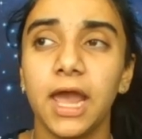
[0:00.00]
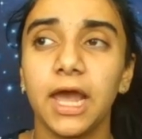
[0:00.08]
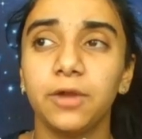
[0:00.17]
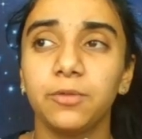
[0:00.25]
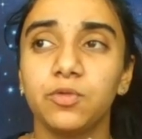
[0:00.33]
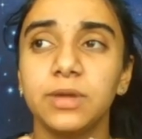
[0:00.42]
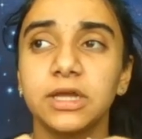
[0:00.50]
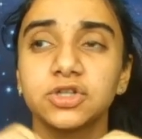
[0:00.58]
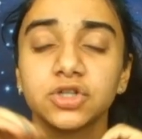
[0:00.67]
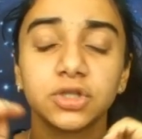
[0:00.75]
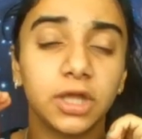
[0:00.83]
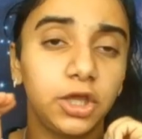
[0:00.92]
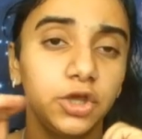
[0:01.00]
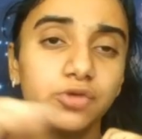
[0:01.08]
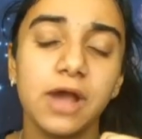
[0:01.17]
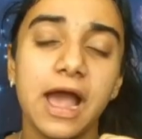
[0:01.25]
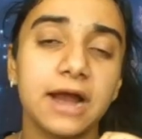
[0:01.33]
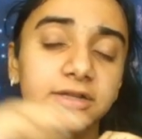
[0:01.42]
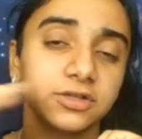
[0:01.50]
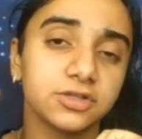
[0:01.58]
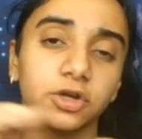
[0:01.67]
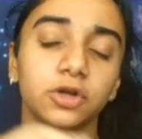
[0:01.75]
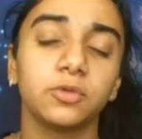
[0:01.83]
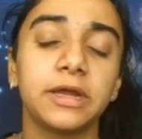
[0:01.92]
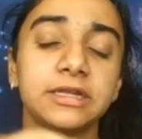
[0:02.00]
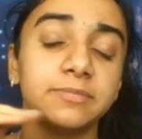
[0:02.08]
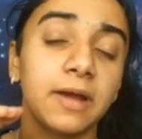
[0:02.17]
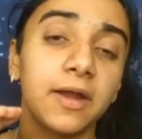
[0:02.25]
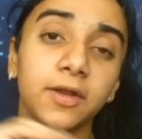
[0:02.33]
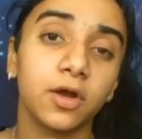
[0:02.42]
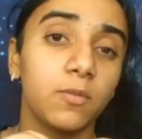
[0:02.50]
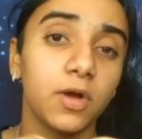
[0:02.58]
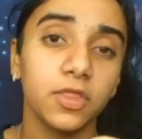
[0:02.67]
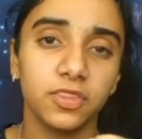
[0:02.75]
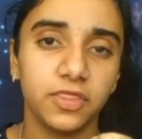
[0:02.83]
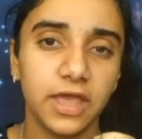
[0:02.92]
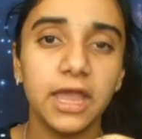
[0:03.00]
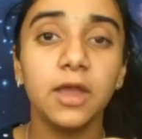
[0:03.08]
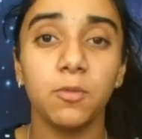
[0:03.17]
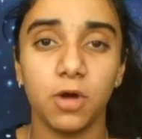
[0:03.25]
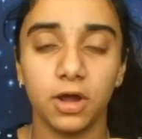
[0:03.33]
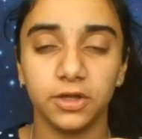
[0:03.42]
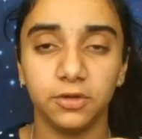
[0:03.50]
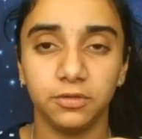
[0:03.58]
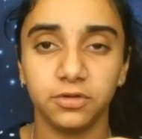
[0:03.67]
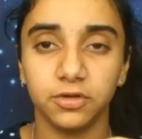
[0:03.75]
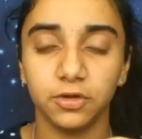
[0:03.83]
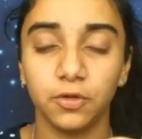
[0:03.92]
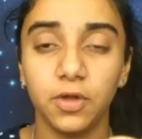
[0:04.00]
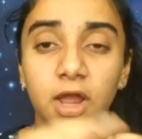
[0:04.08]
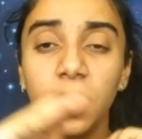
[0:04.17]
and will make sure that you act a certain way depending on what they want you to do.